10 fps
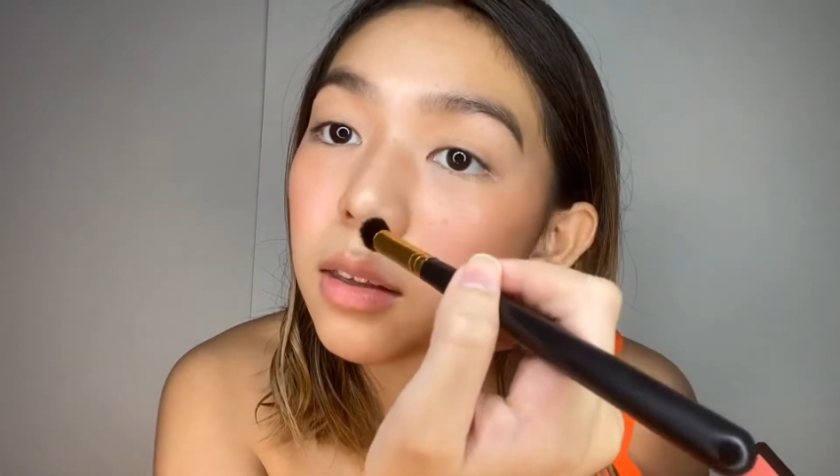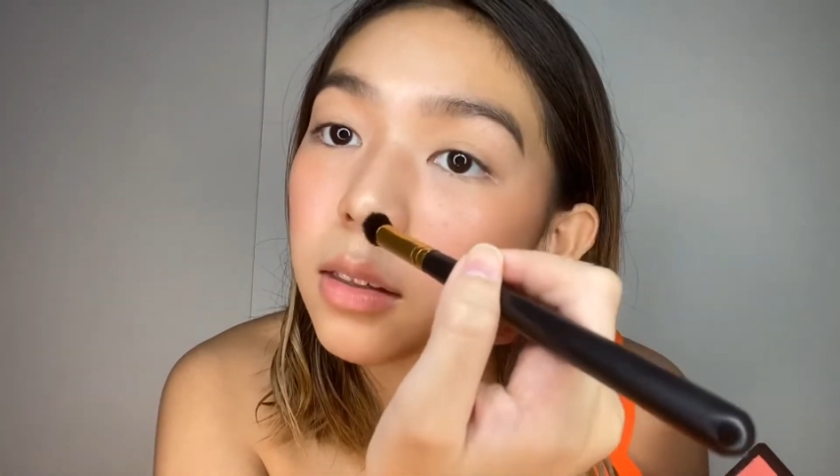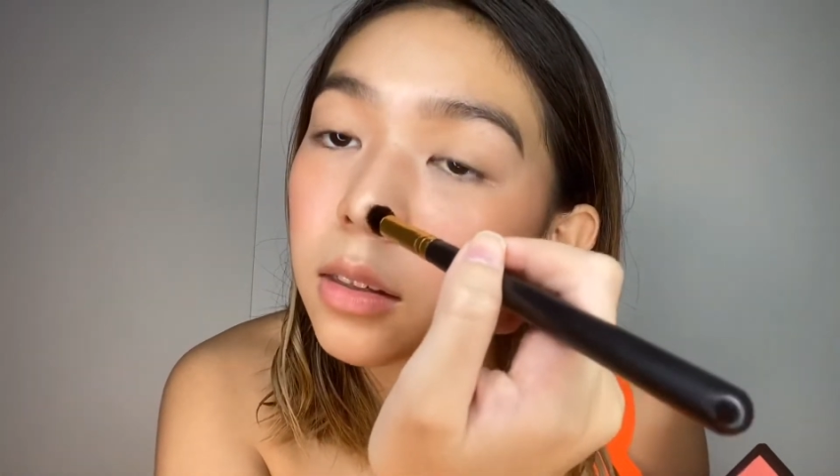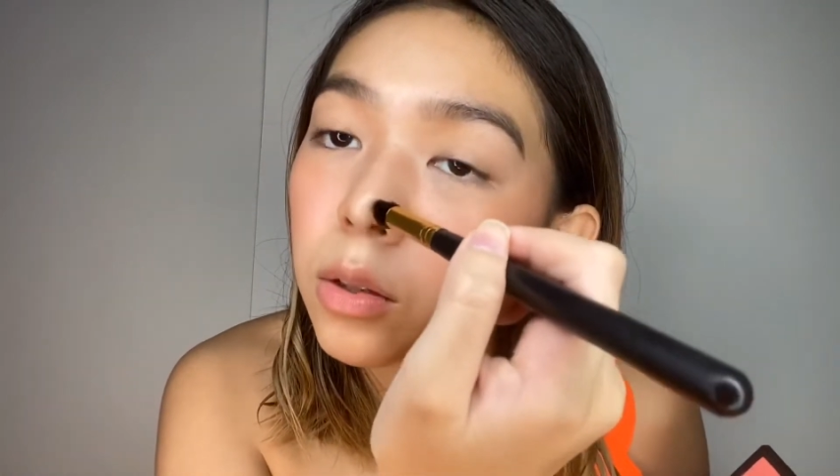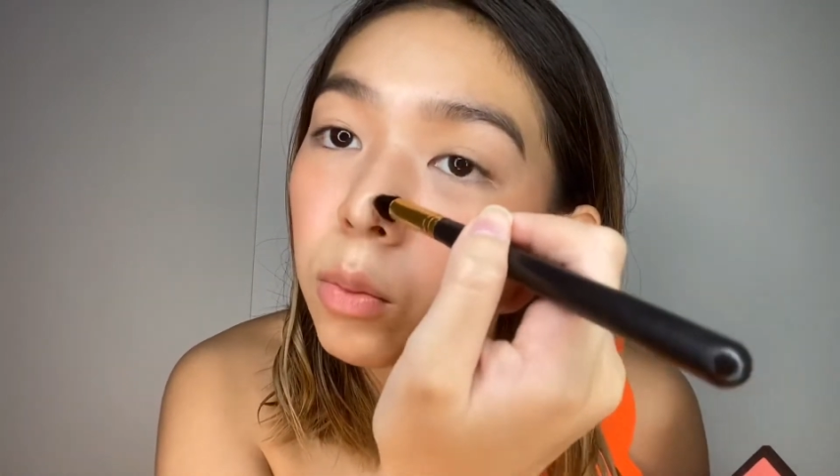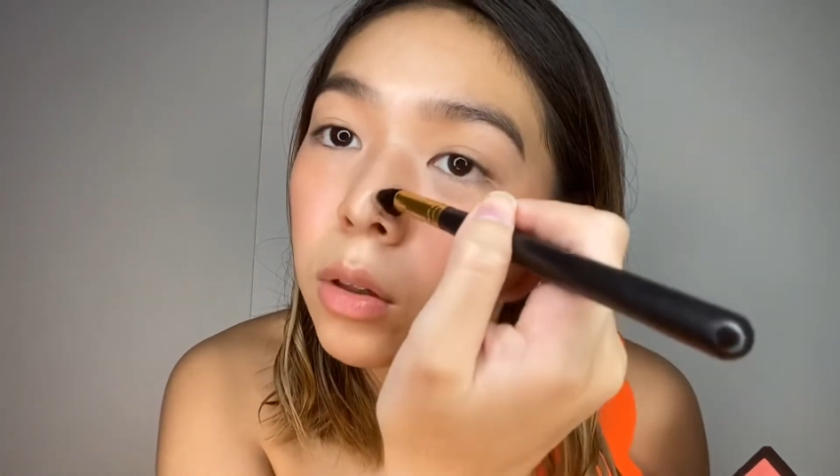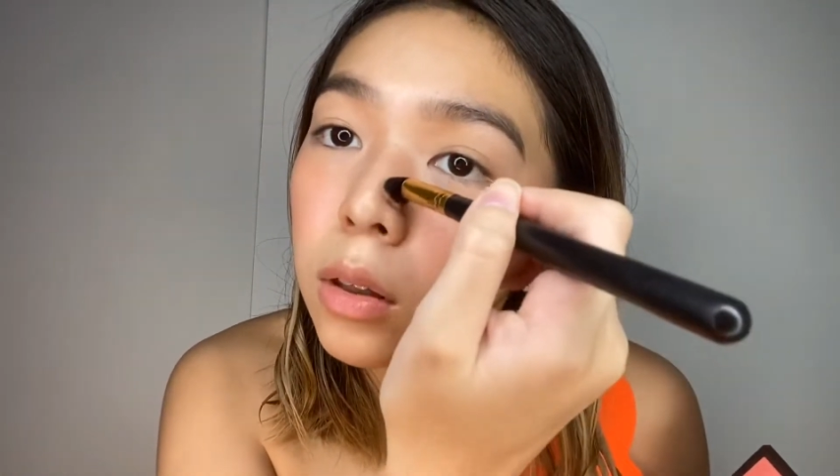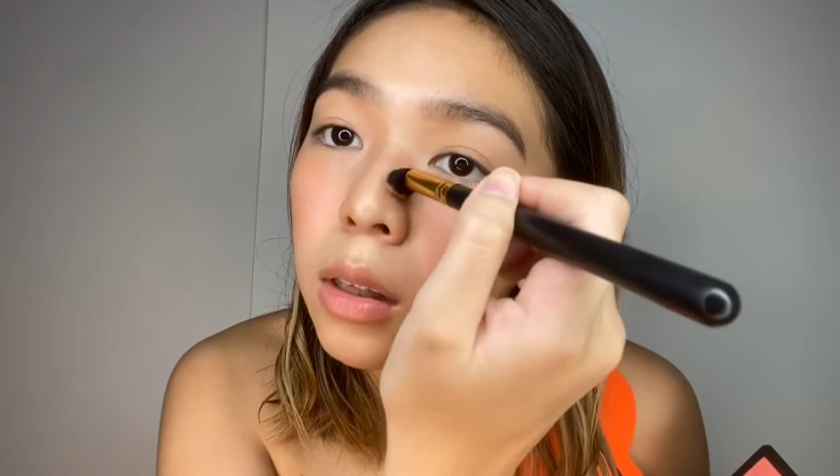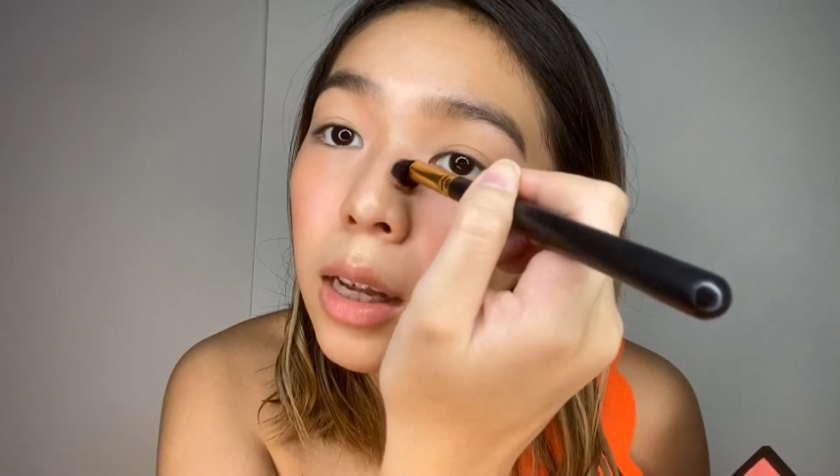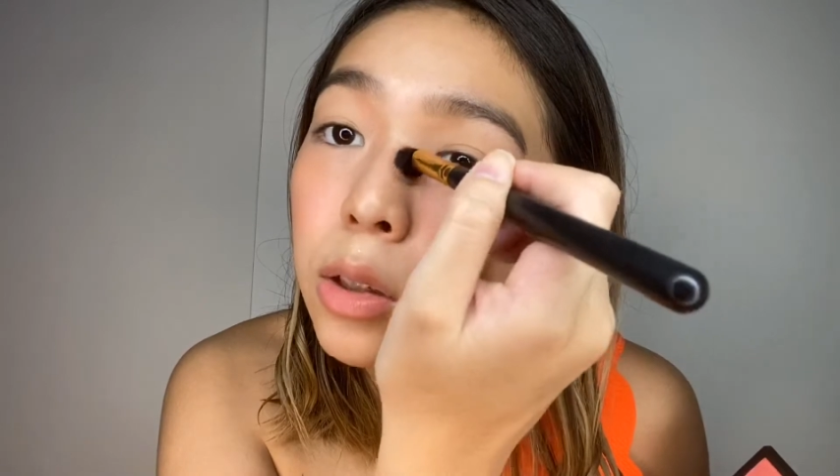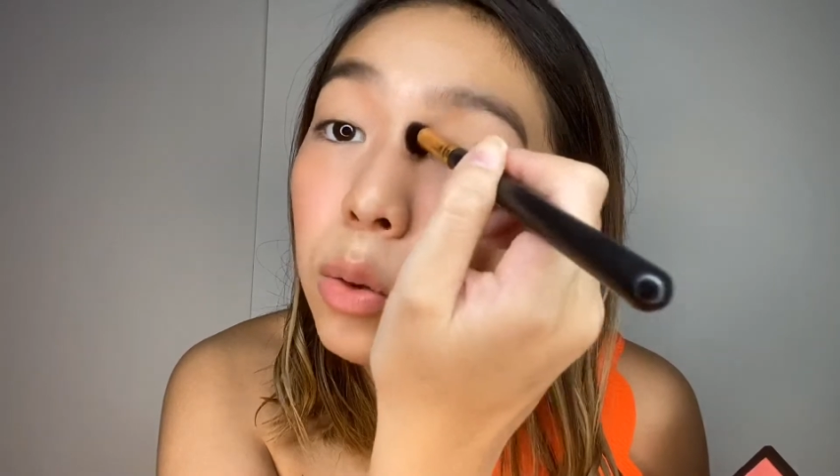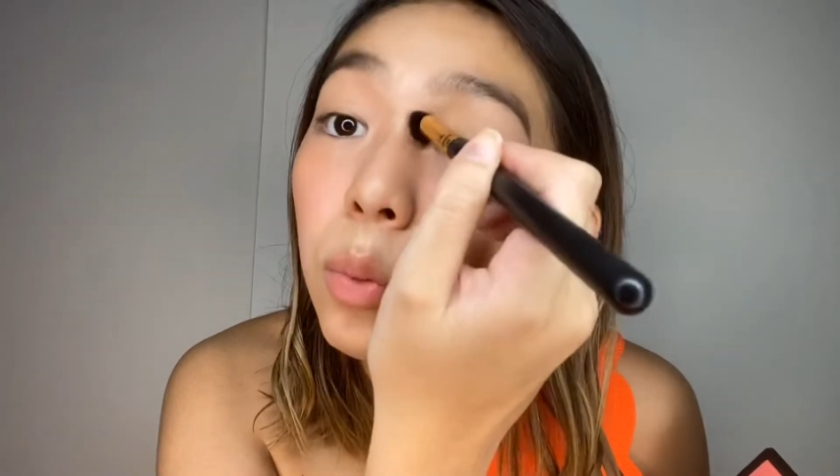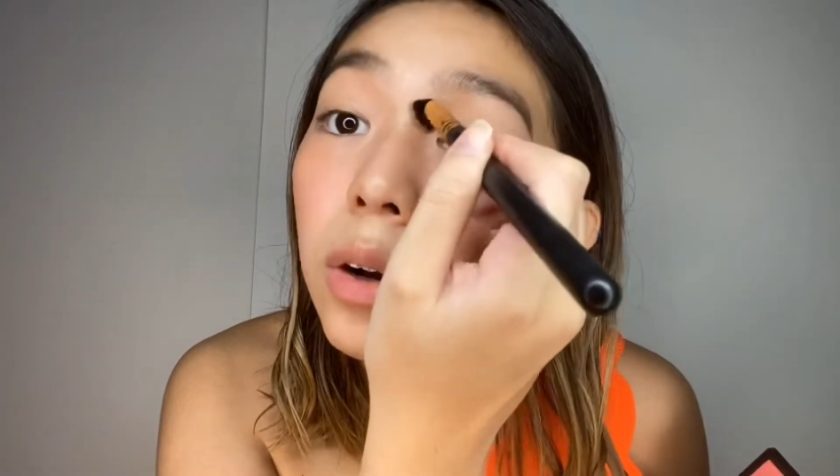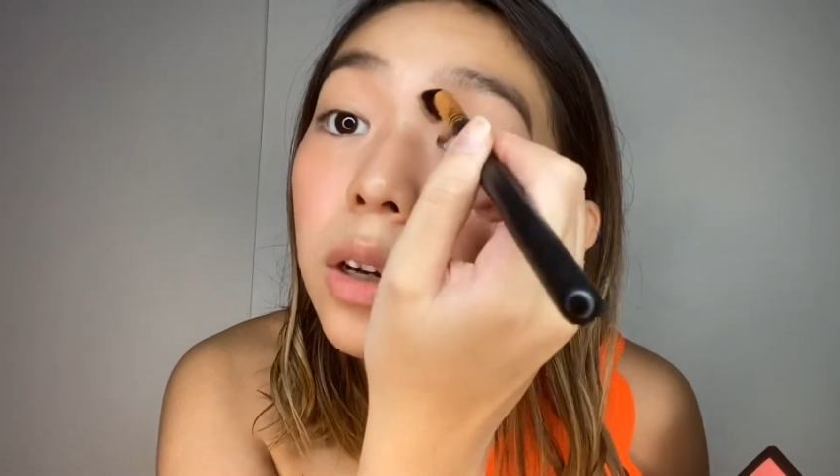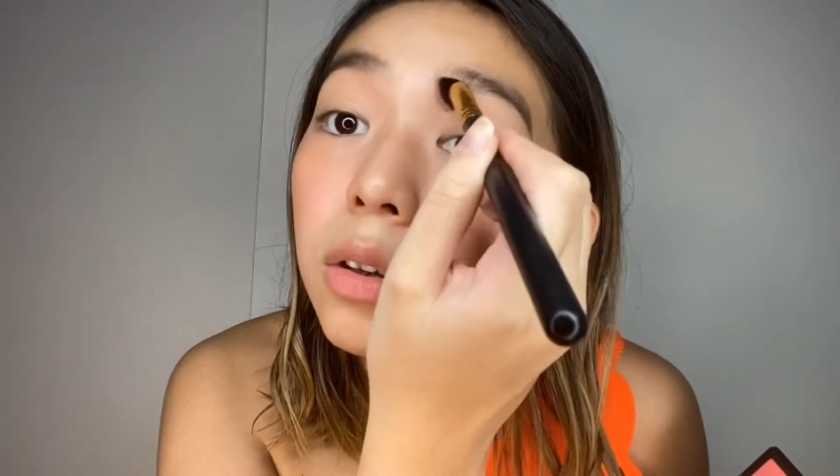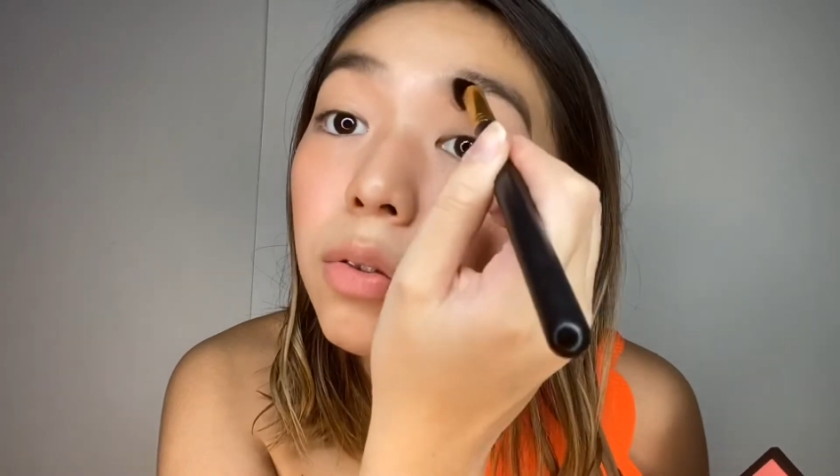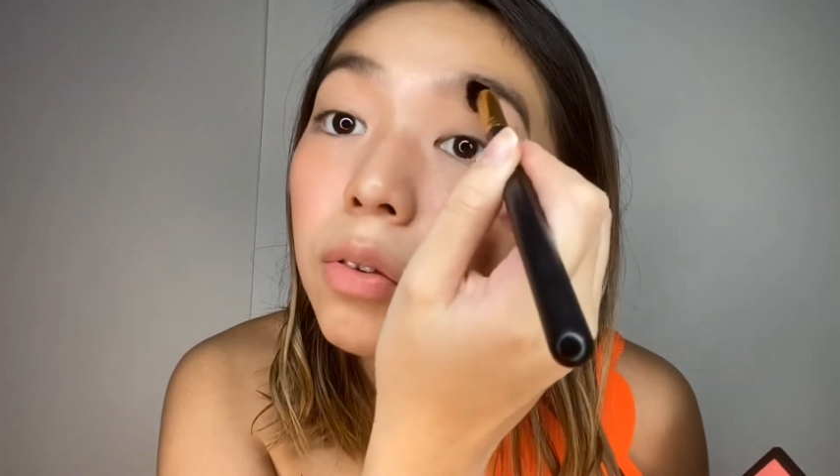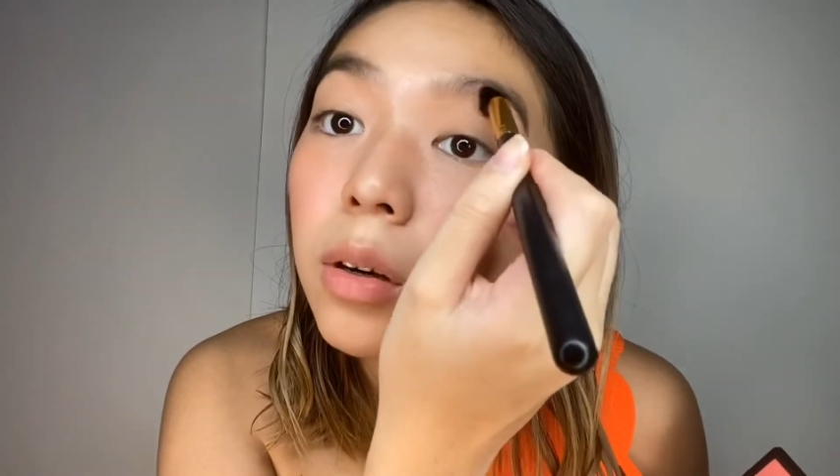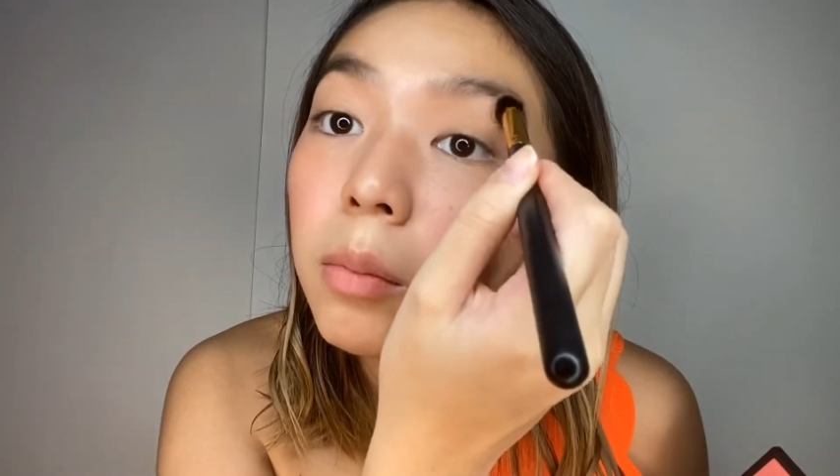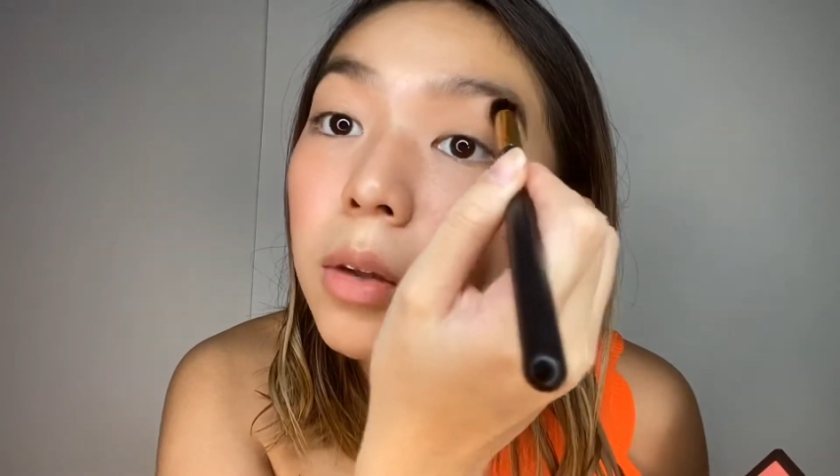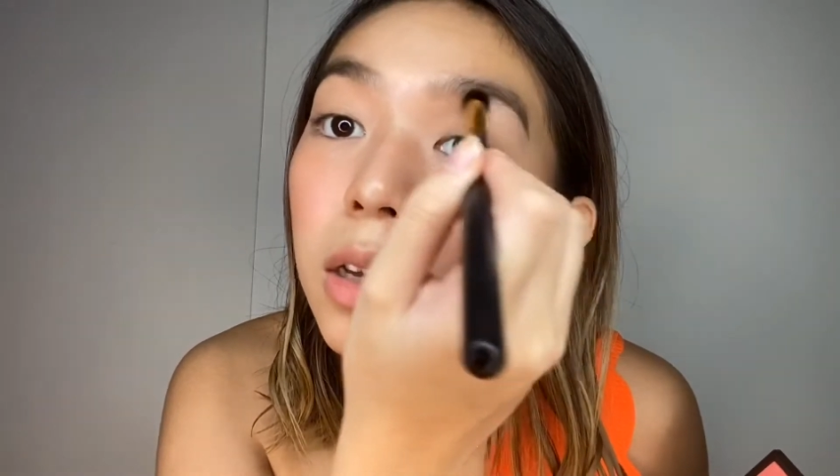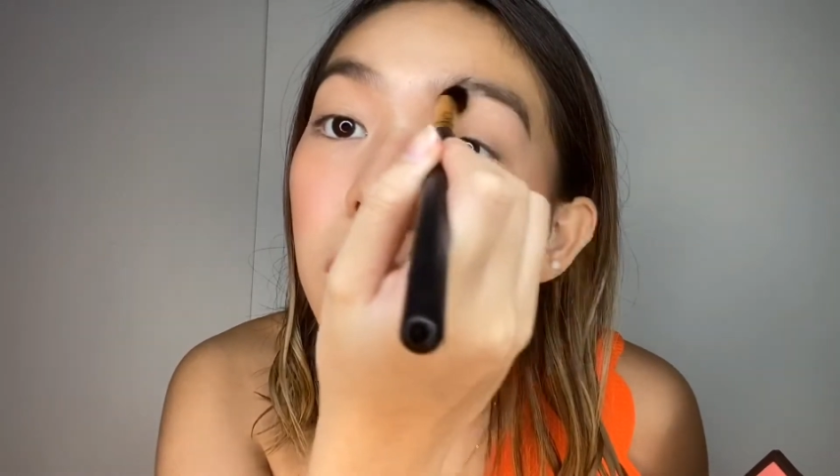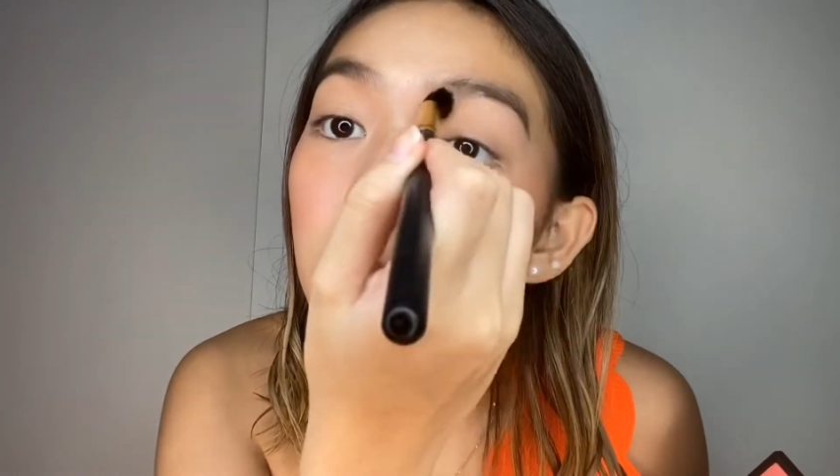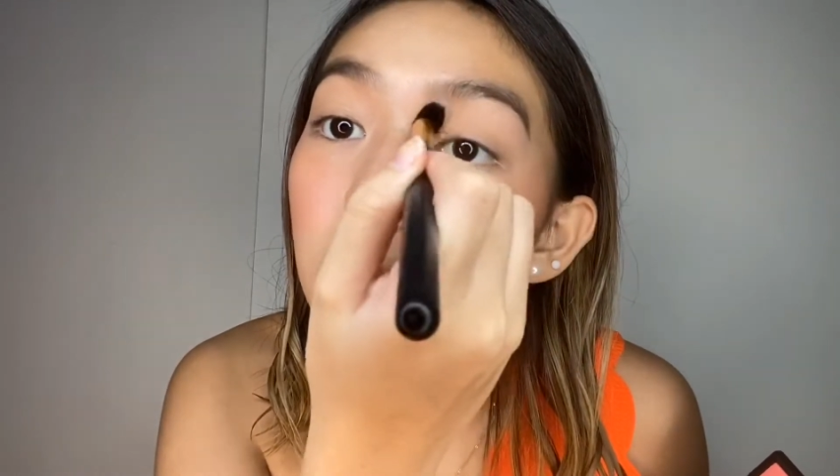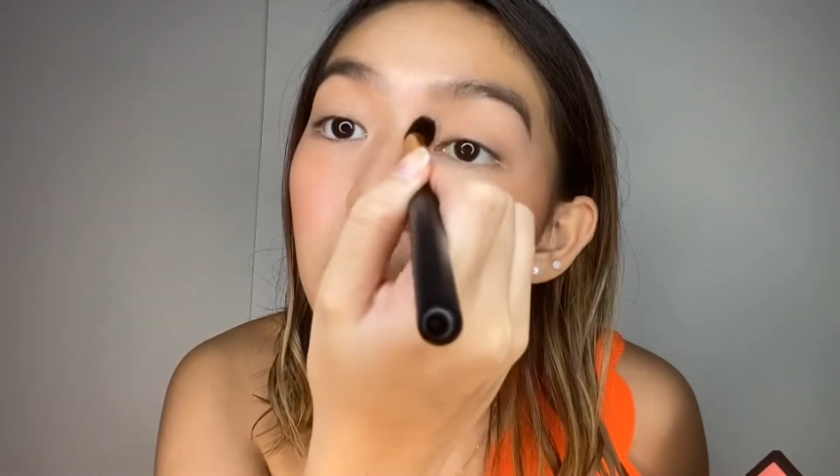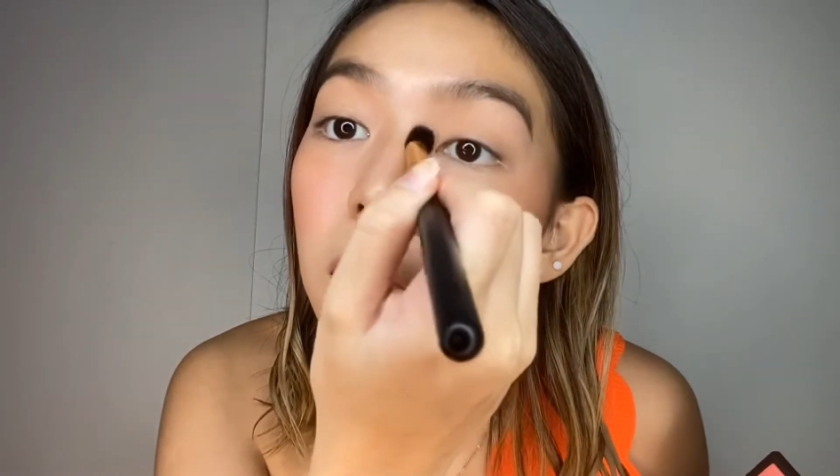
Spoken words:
This is what has worked for me.